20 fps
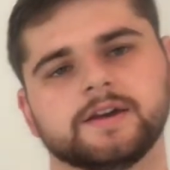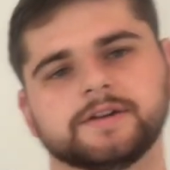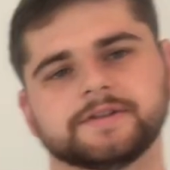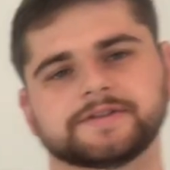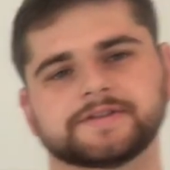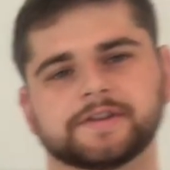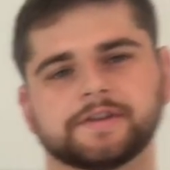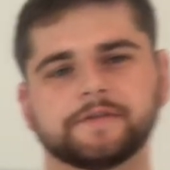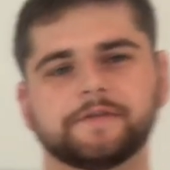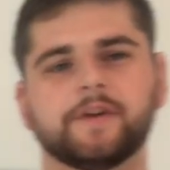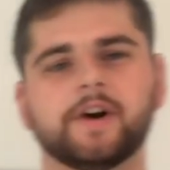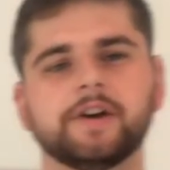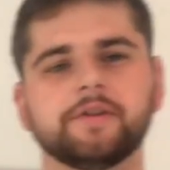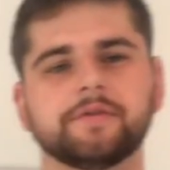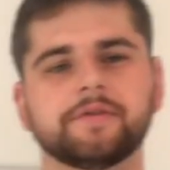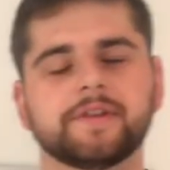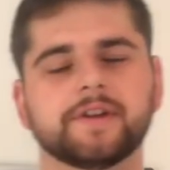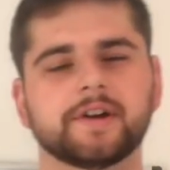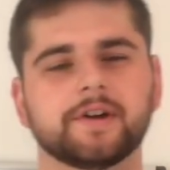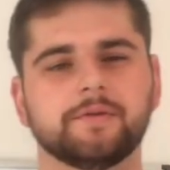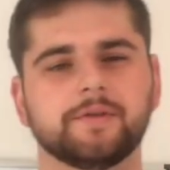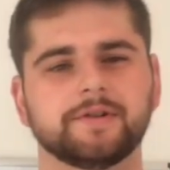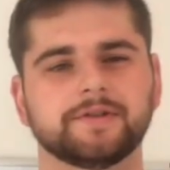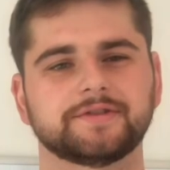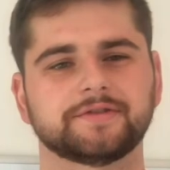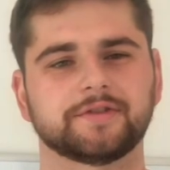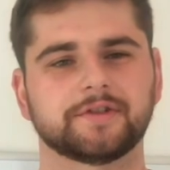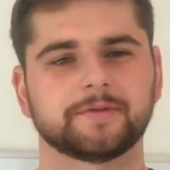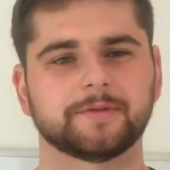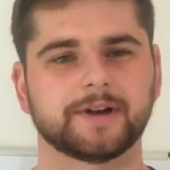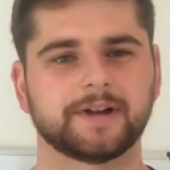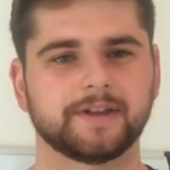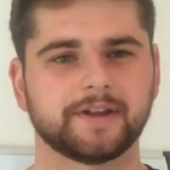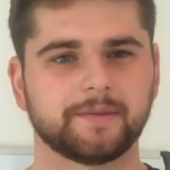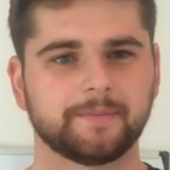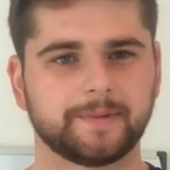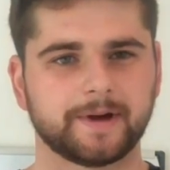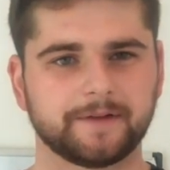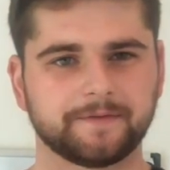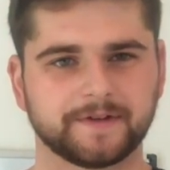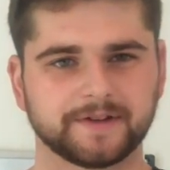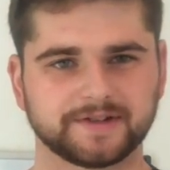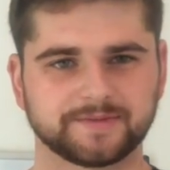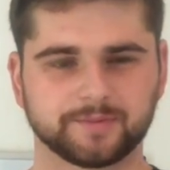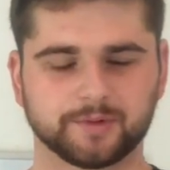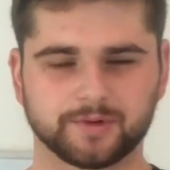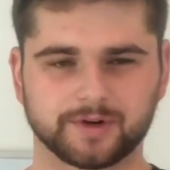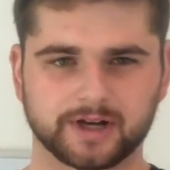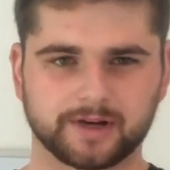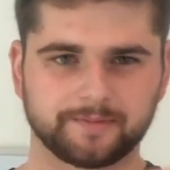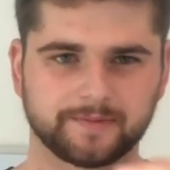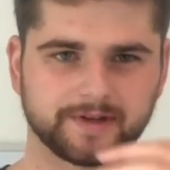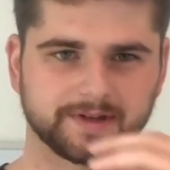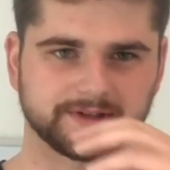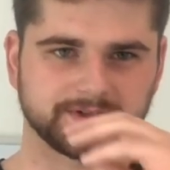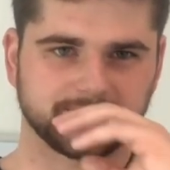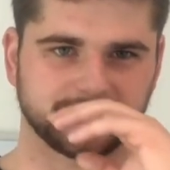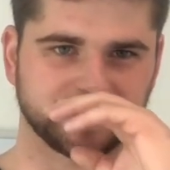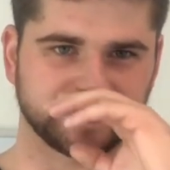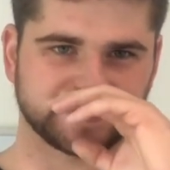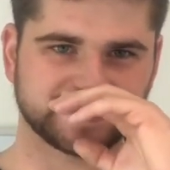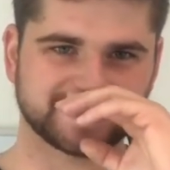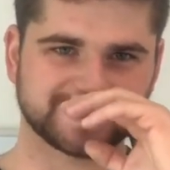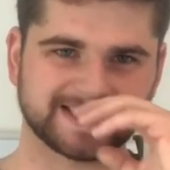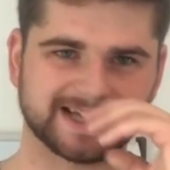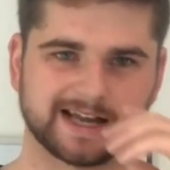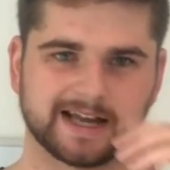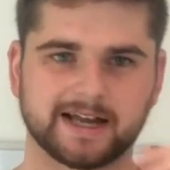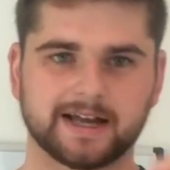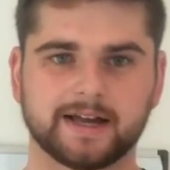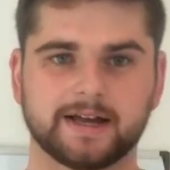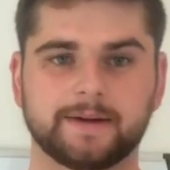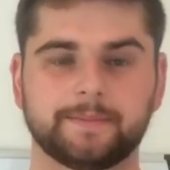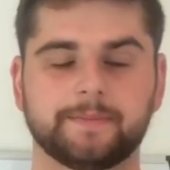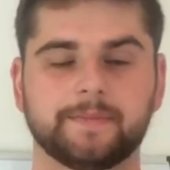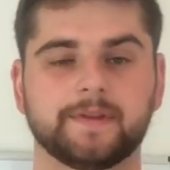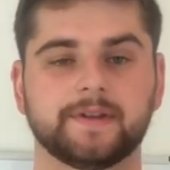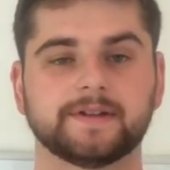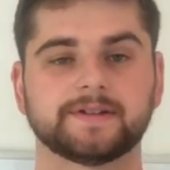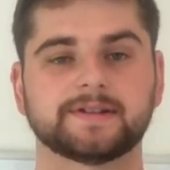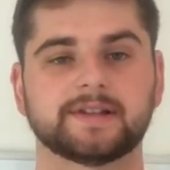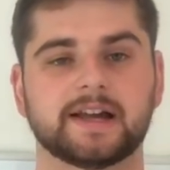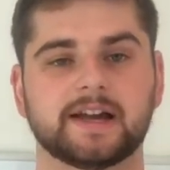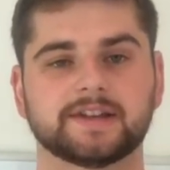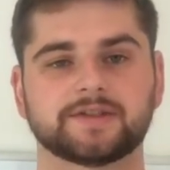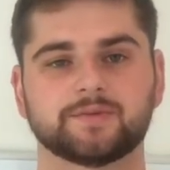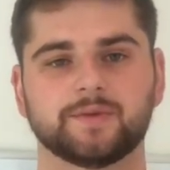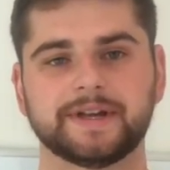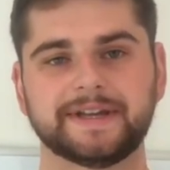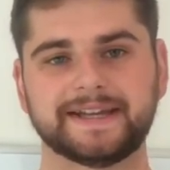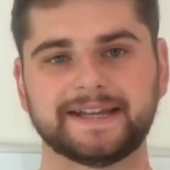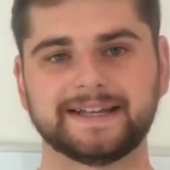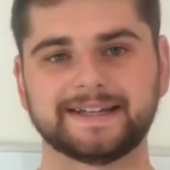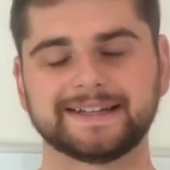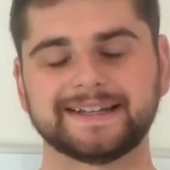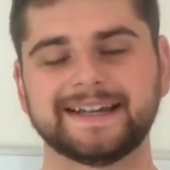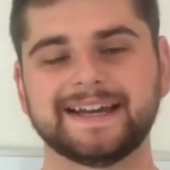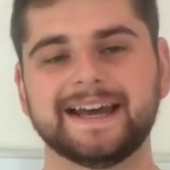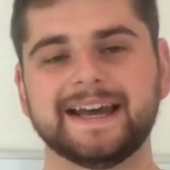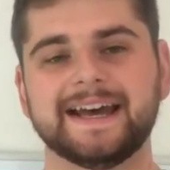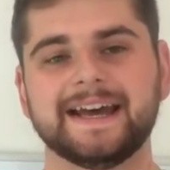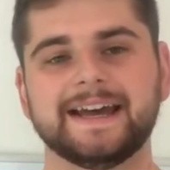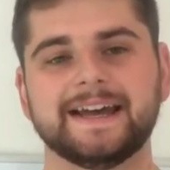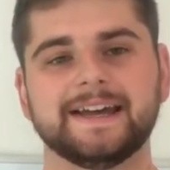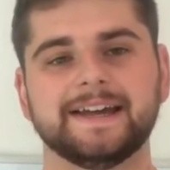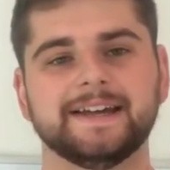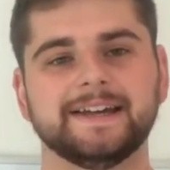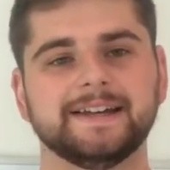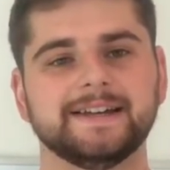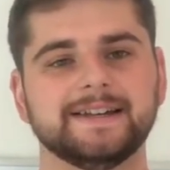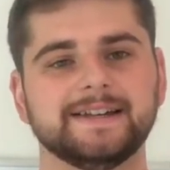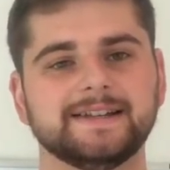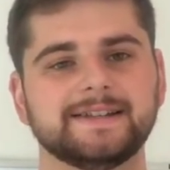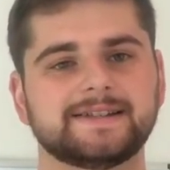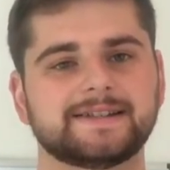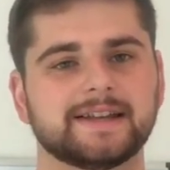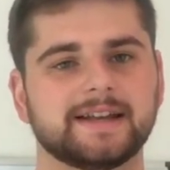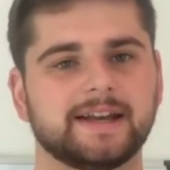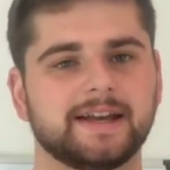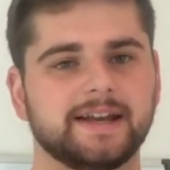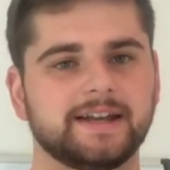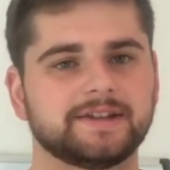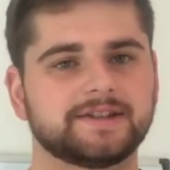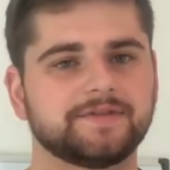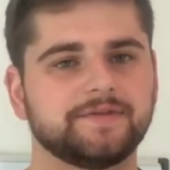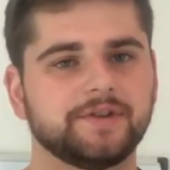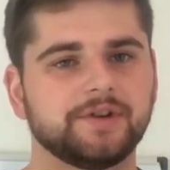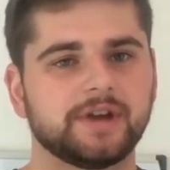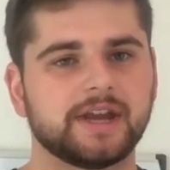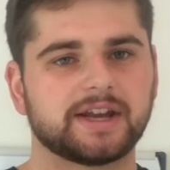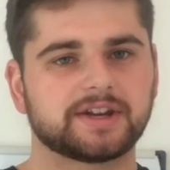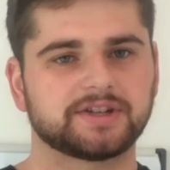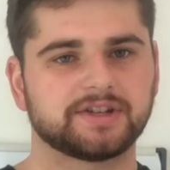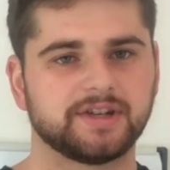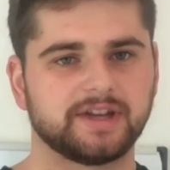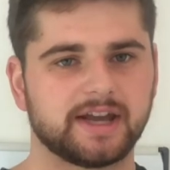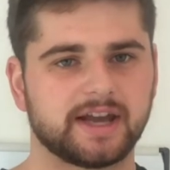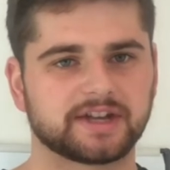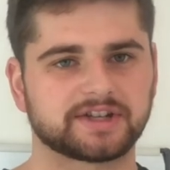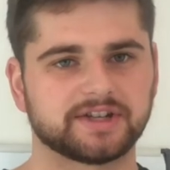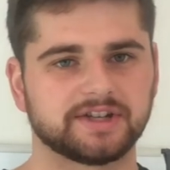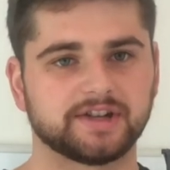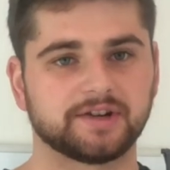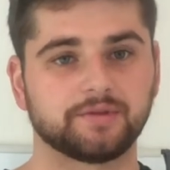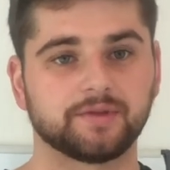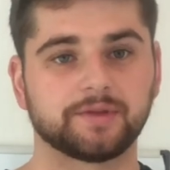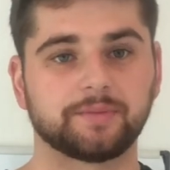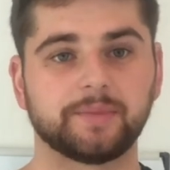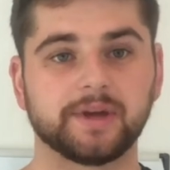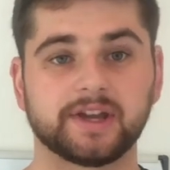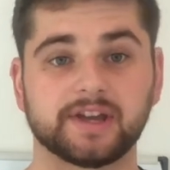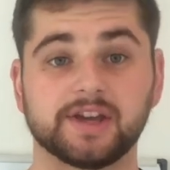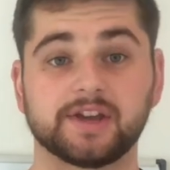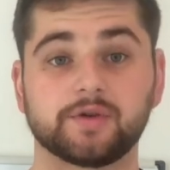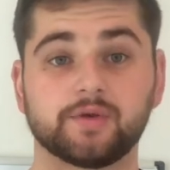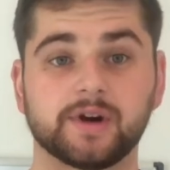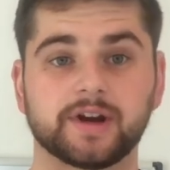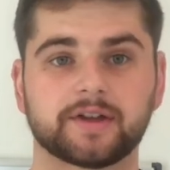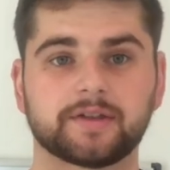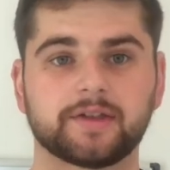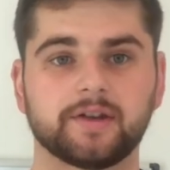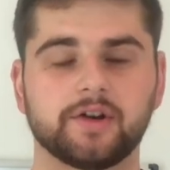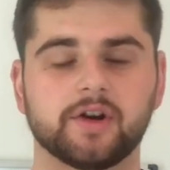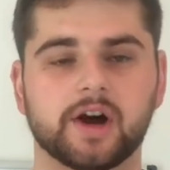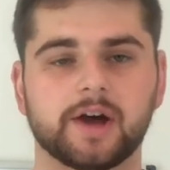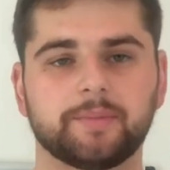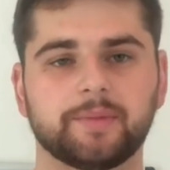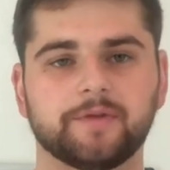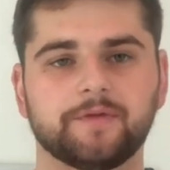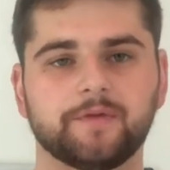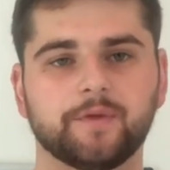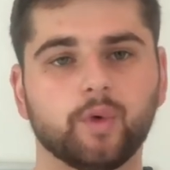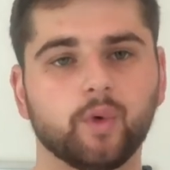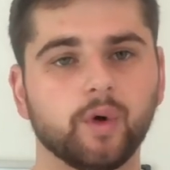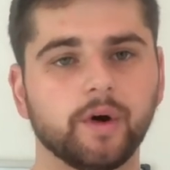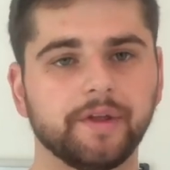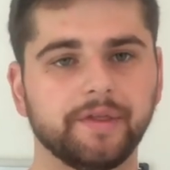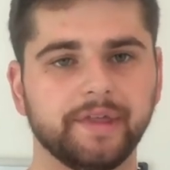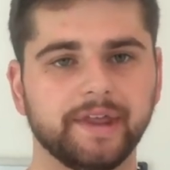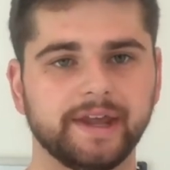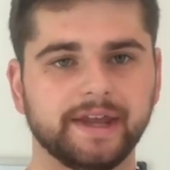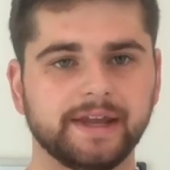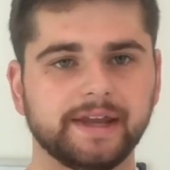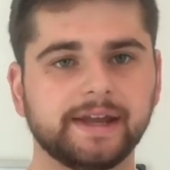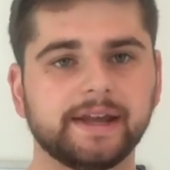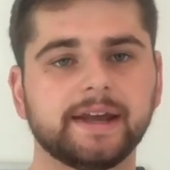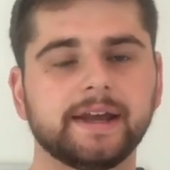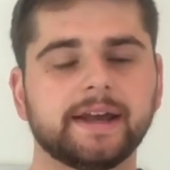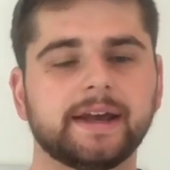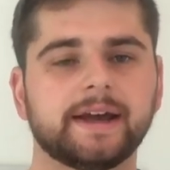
So the final thing I want to talk about that Buffett's brought up this last weekend is an interview he actually did with Becky Quick the night before the